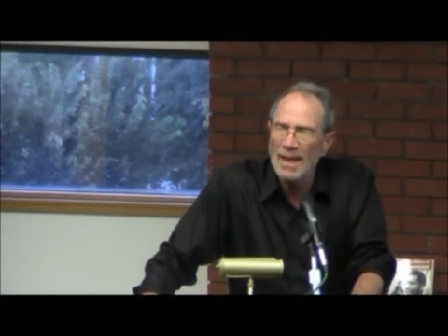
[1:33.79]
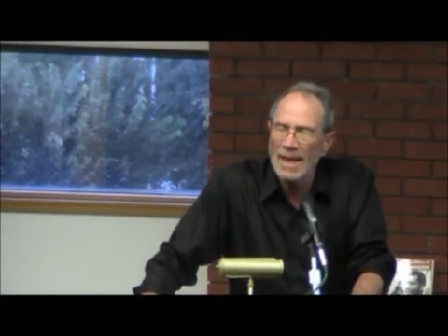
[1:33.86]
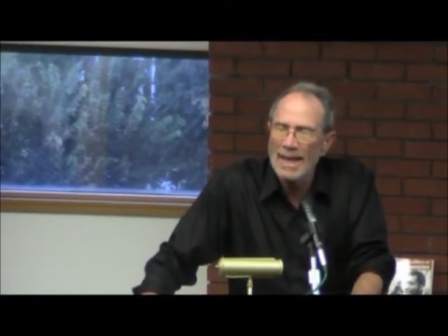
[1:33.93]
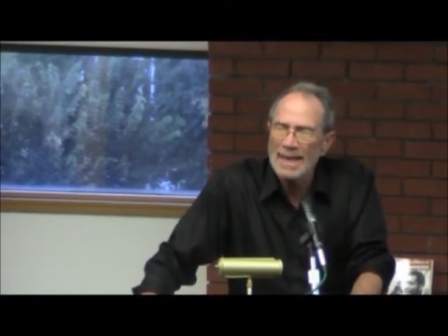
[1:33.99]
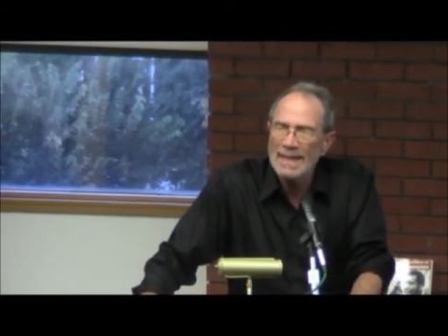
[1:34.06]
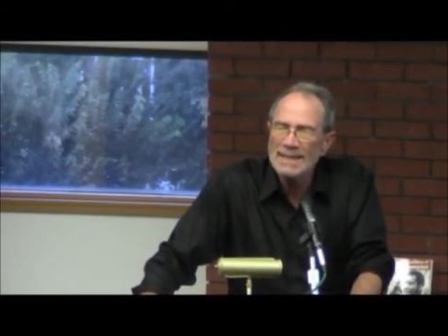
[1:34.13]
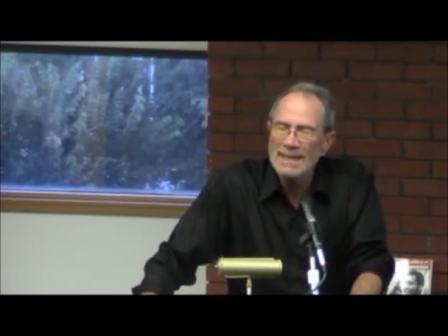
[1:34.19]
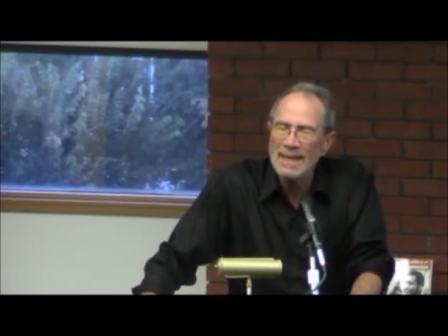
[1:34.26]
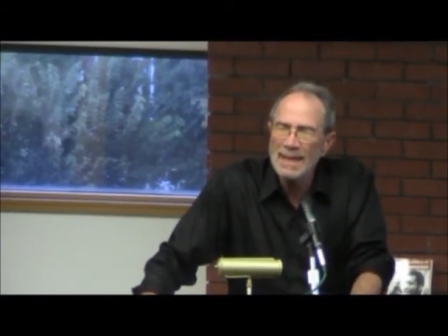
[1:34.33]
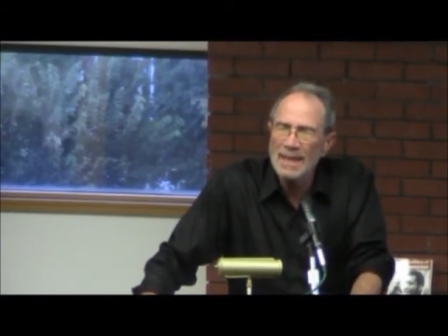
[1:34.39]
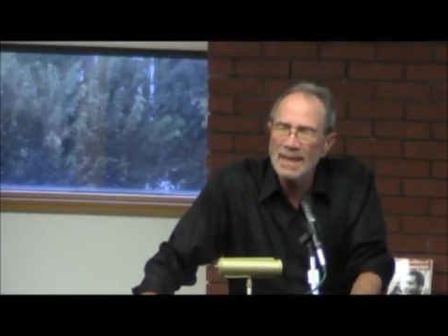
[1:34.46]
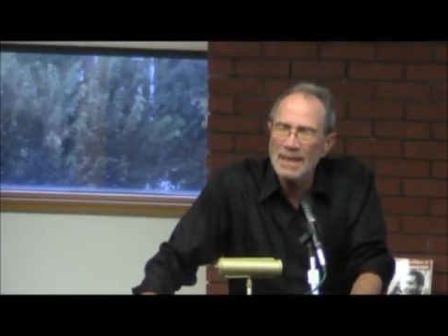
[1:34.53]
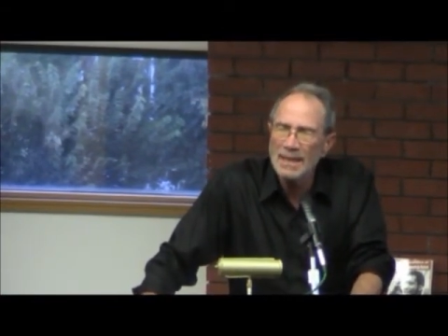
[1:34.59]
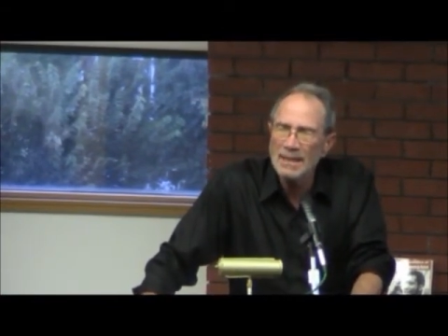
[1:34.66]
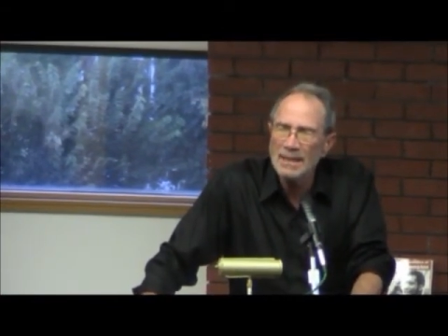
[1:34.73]
And at the
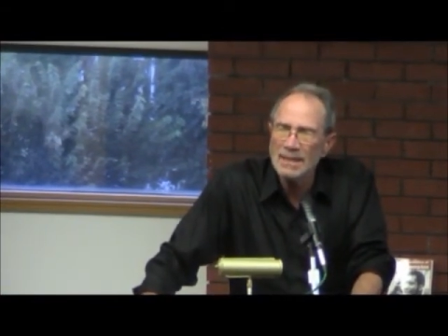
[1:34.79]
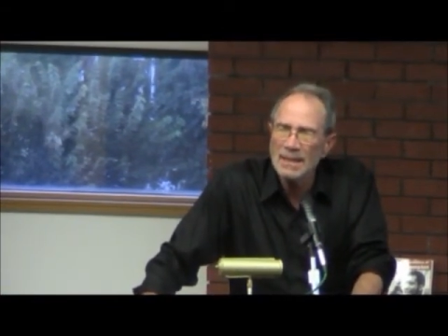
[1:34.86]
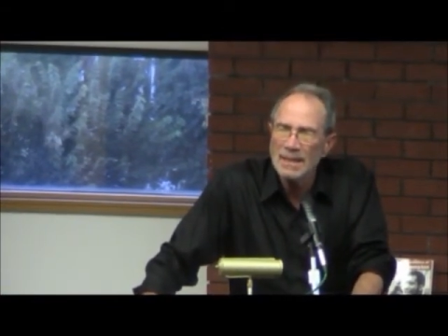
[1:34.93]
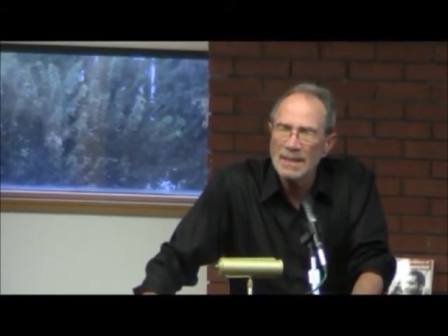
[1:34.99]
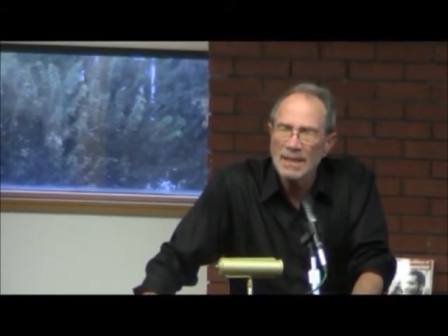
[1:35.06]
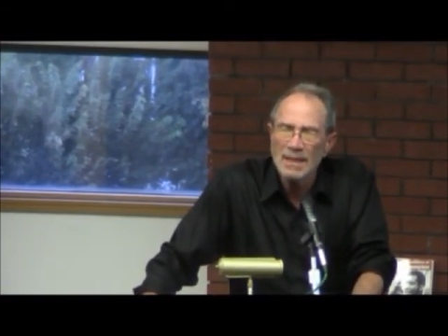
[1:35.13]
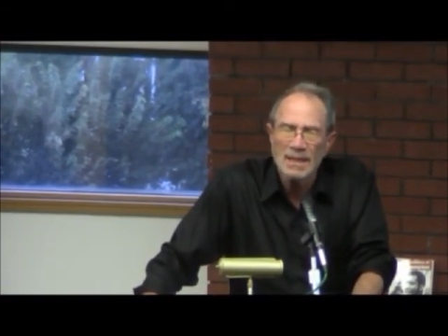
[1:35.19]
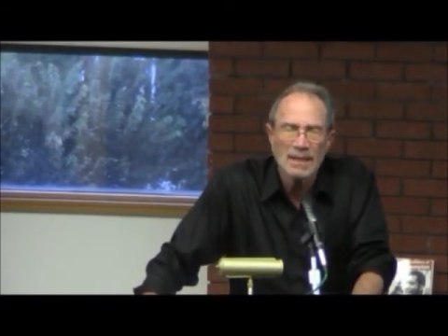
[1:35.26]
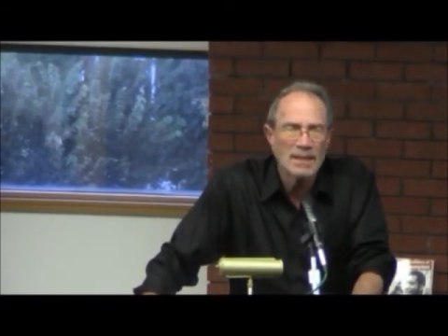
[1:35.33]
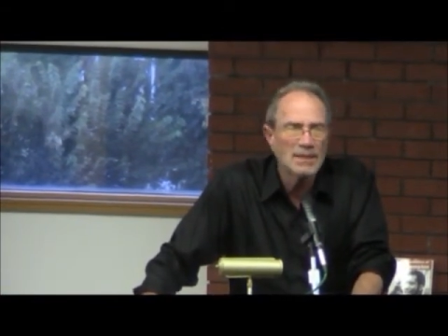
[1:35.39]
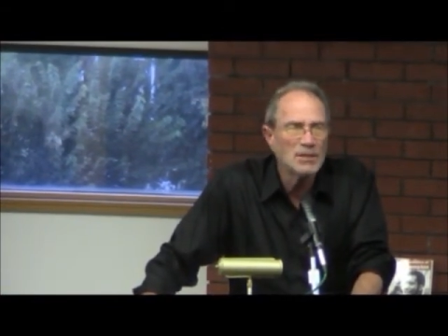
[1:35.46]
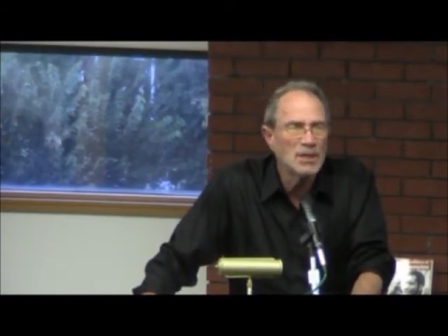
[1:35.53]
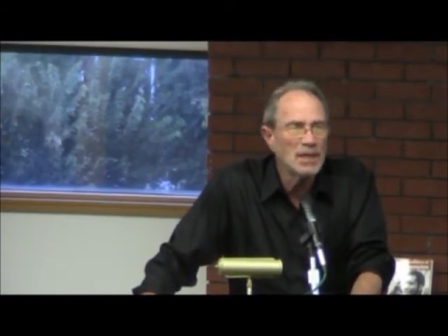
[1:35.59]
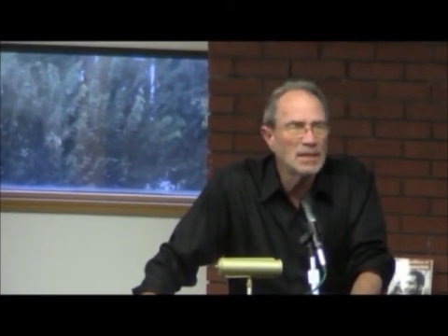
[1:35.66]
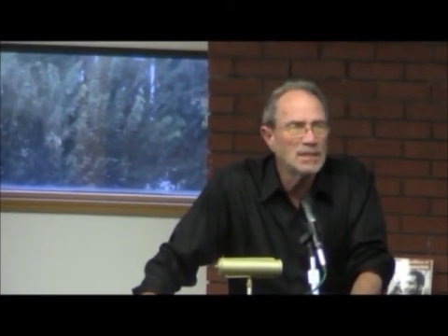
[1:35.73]
end, the
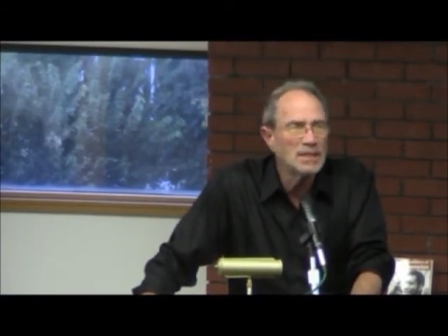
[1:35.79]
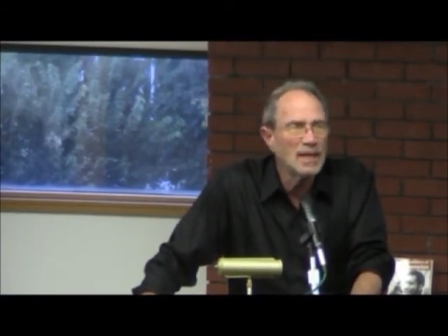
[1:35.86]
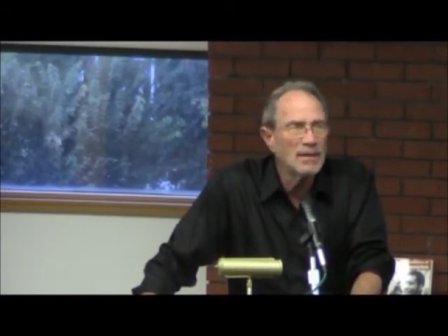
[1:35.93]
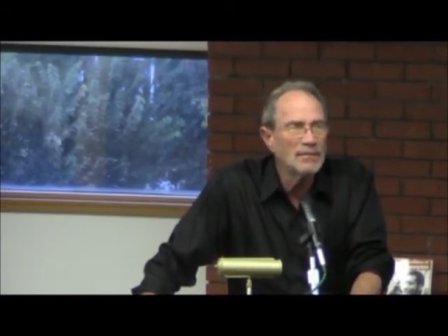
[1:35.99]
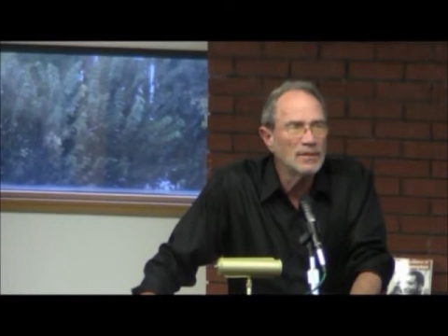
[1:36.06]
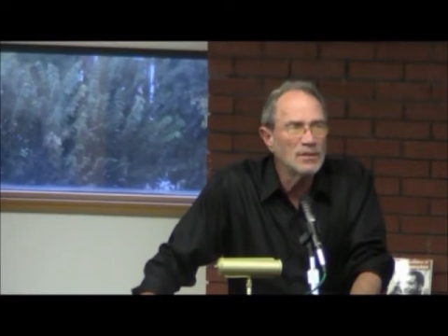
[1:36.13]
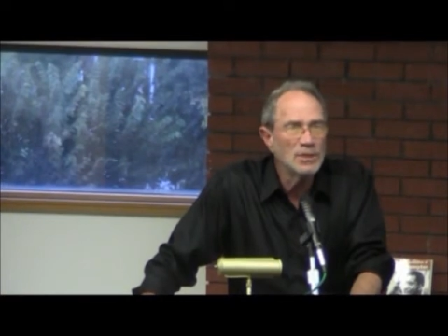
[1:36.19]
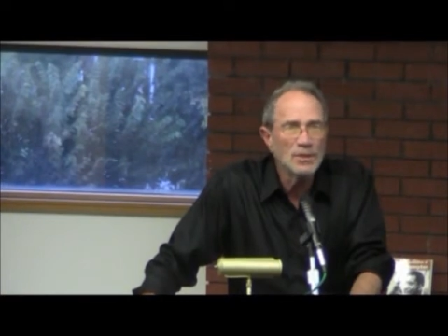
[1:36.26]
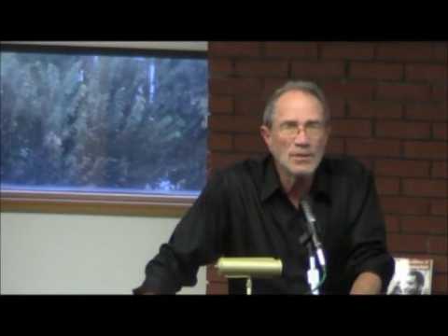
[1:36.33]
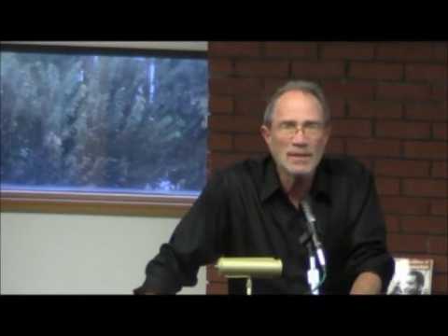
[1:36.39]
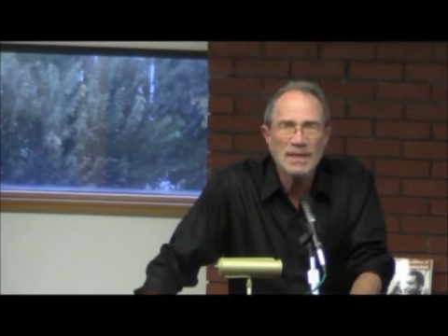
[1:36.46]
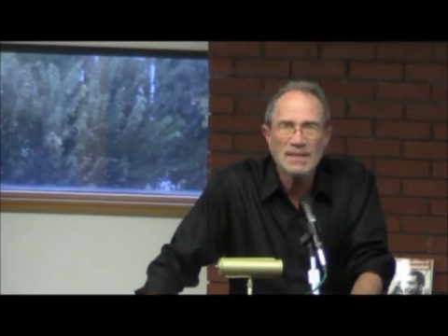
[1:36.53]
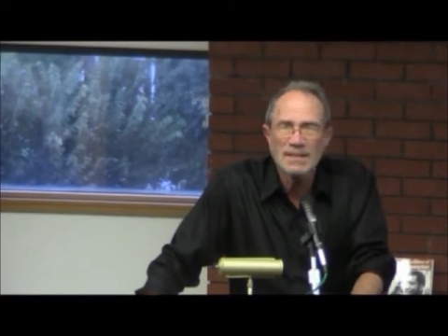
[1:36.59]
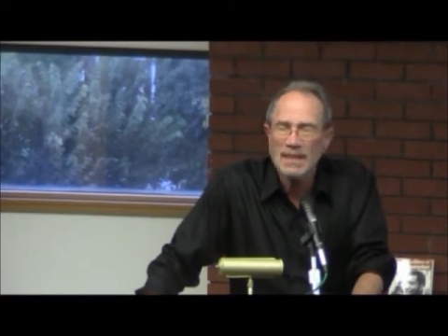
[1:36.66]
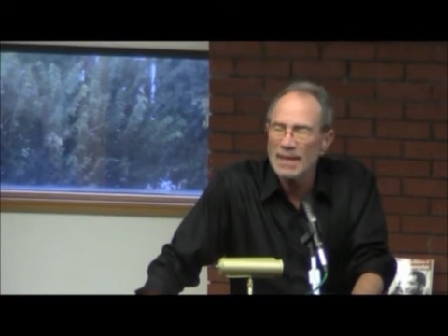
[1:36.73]
judge gave the jury
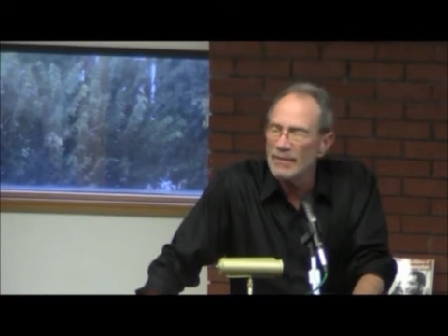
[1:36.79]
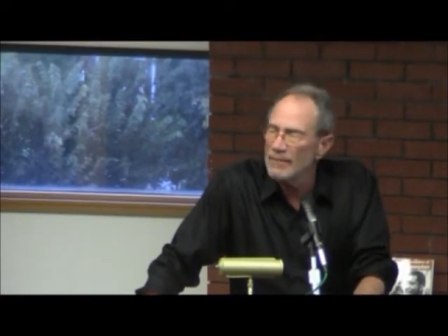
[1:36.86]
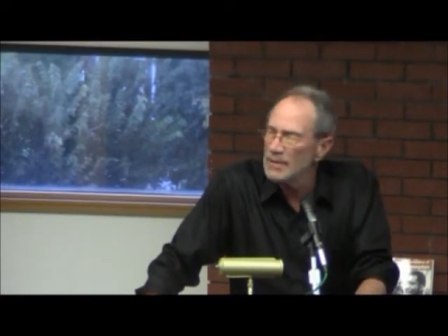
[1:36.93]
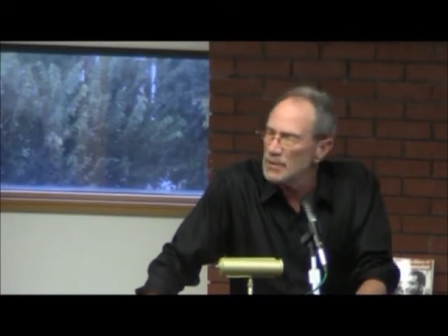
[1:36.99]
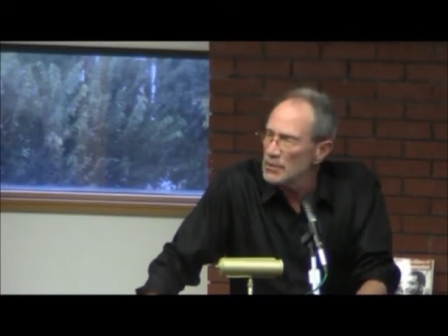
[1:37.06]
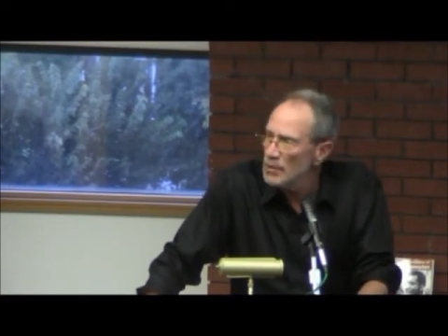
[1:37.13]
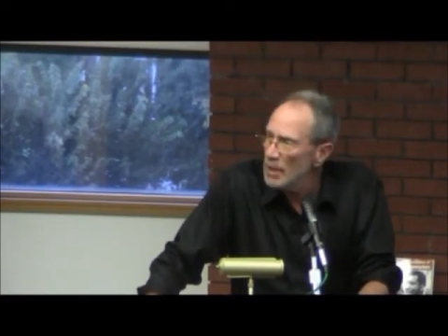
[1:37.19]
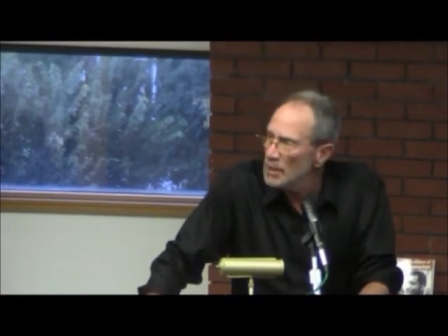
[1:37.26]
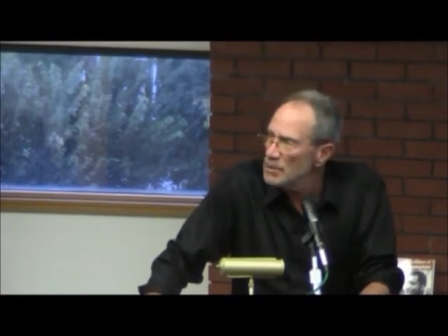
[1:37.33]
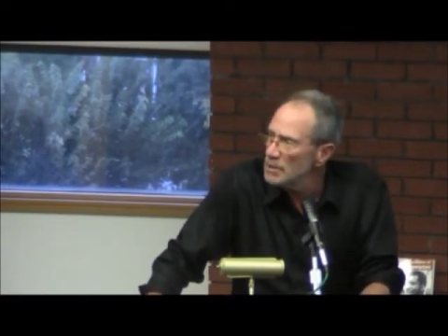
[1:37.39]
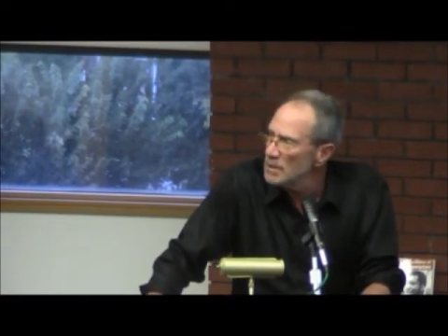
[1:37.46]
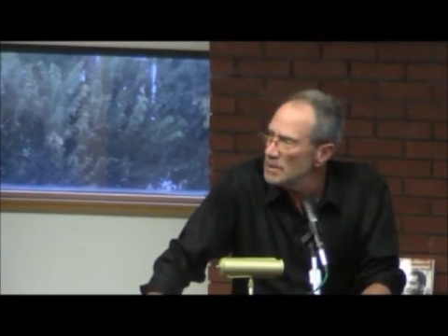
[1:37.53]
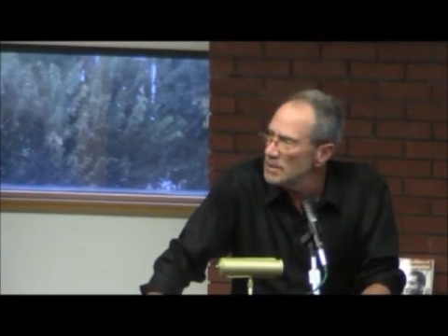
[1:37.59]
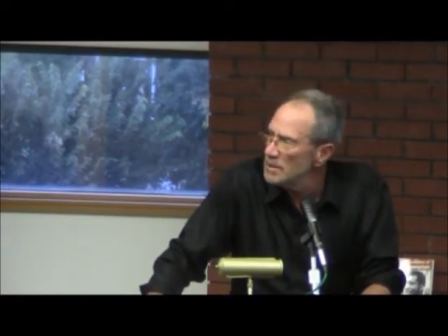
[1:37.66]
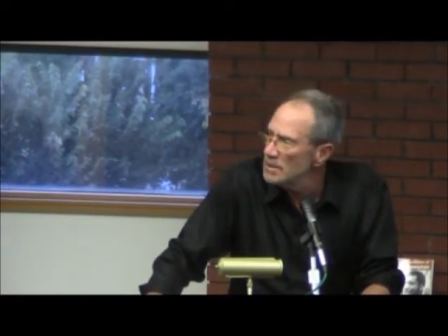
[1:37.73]
a set of
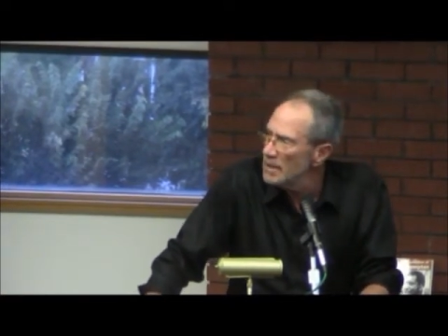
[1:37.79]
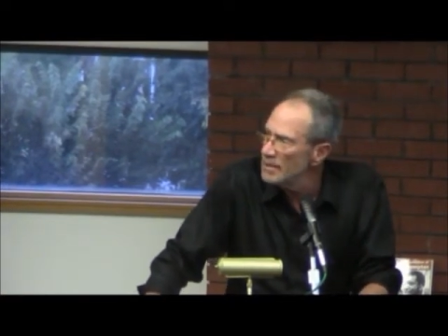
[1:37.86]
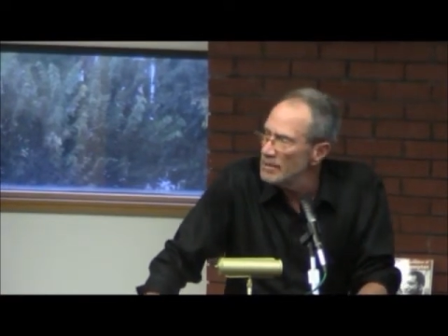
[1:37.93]
instructions.